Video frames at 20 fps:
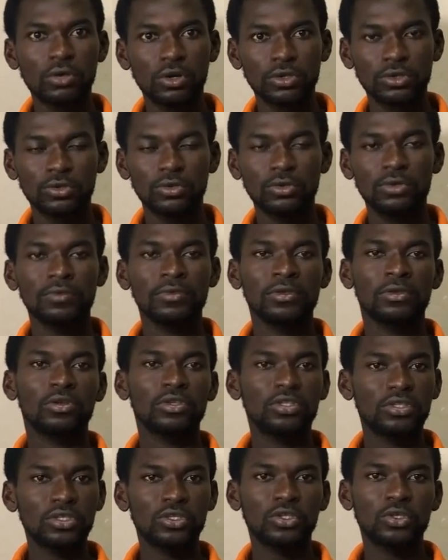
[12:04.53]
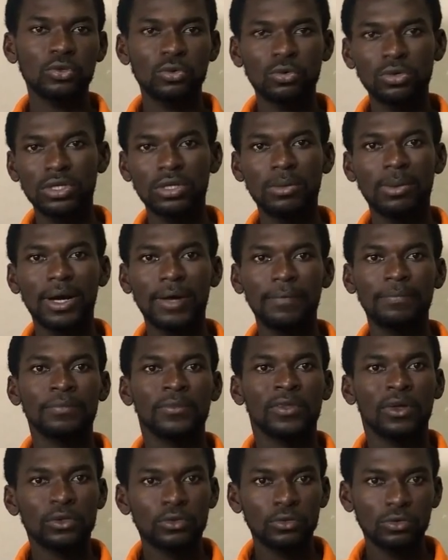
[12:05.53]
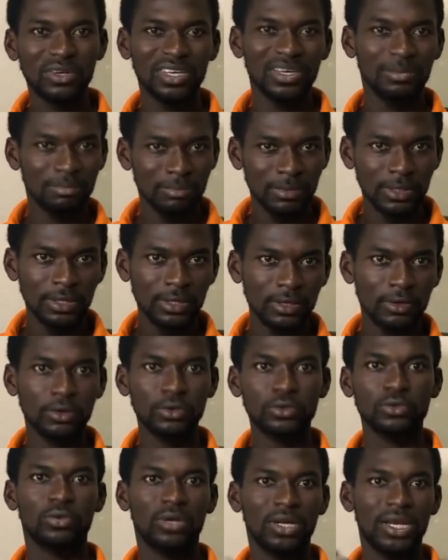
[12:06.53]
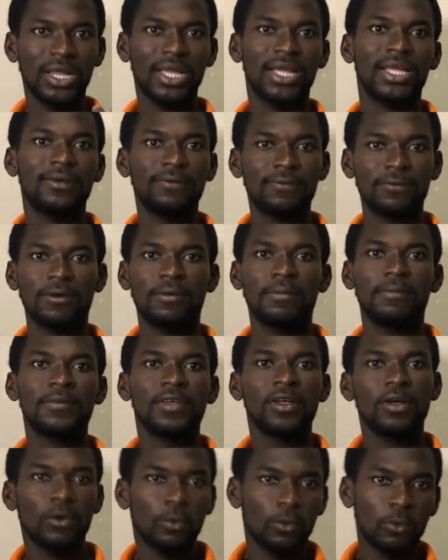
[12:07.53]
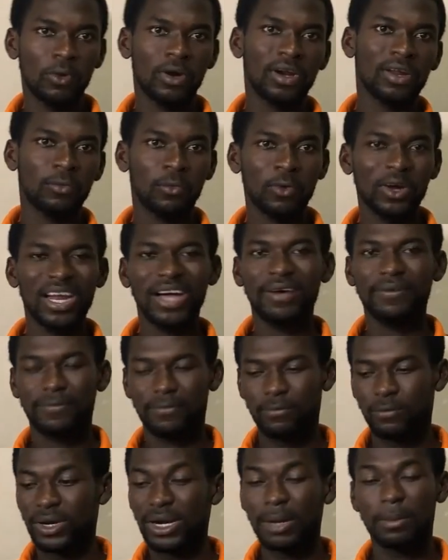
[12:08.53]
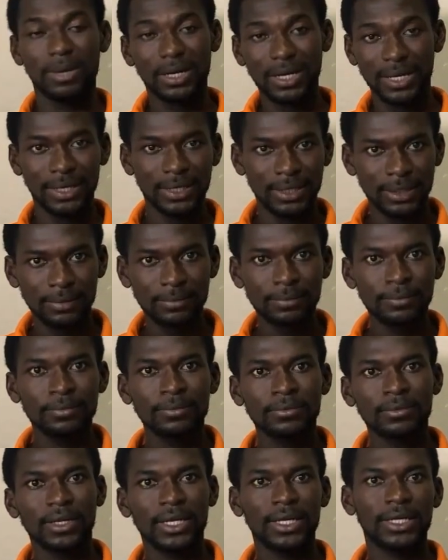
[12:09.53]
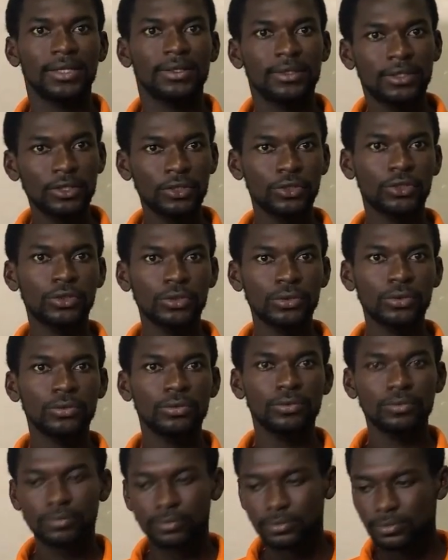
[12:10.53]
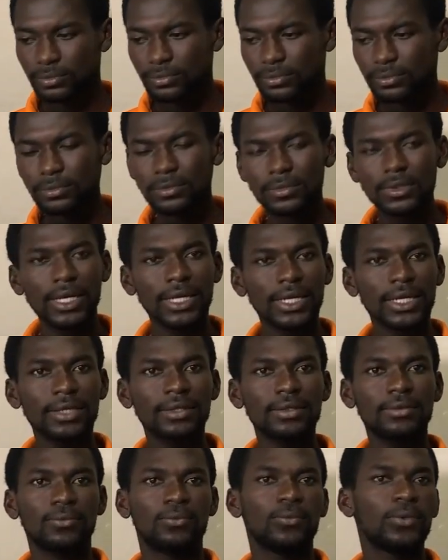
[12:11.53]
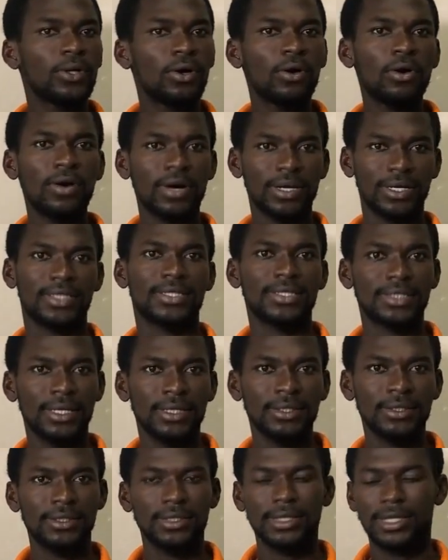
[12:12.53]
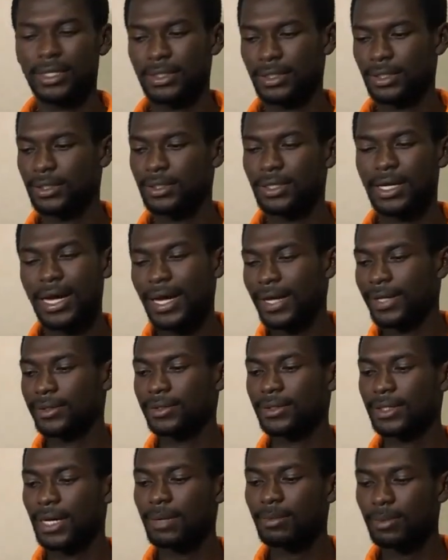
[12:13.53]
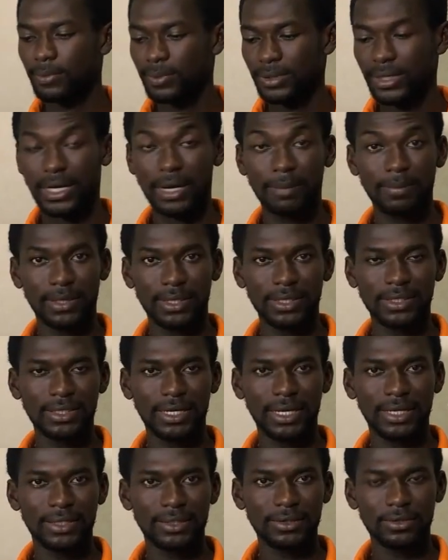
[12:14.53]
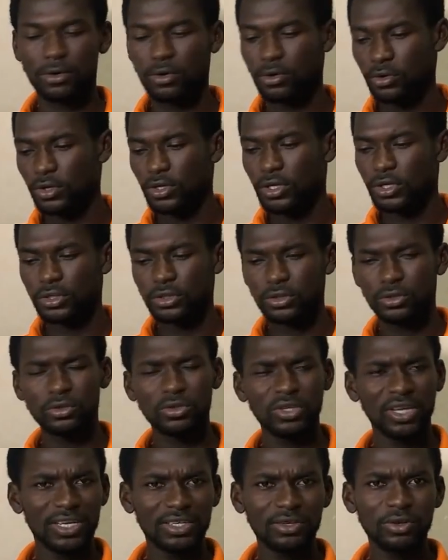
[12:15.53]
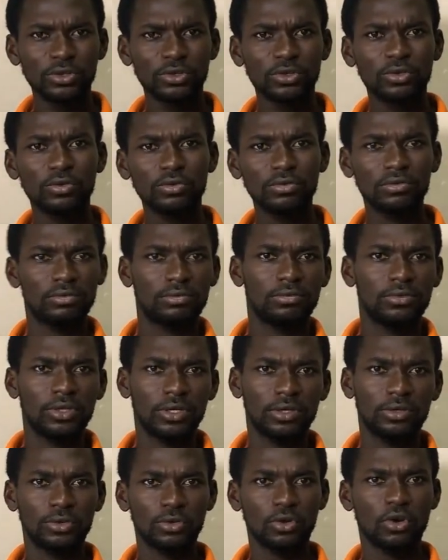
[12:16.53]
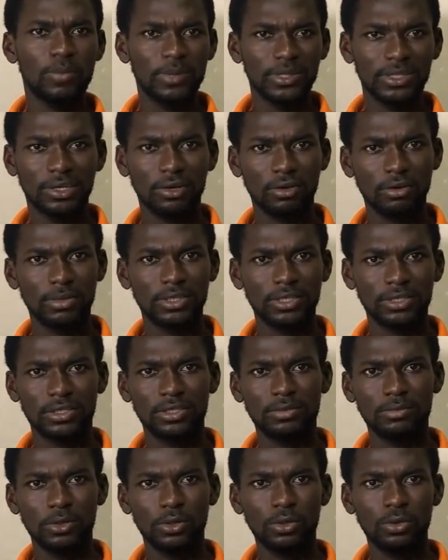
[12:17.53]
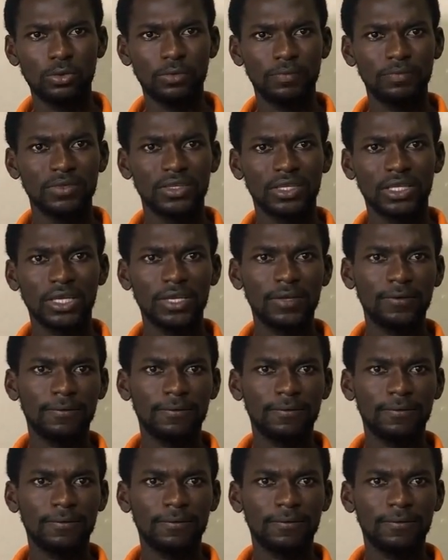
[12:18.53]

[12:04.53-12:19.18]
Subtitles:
also, not teach you only, but also me also learn from what I'm learning, and then teach you, and then we all understand, and then I come up with an application like this. Or you can also comment in the comment section below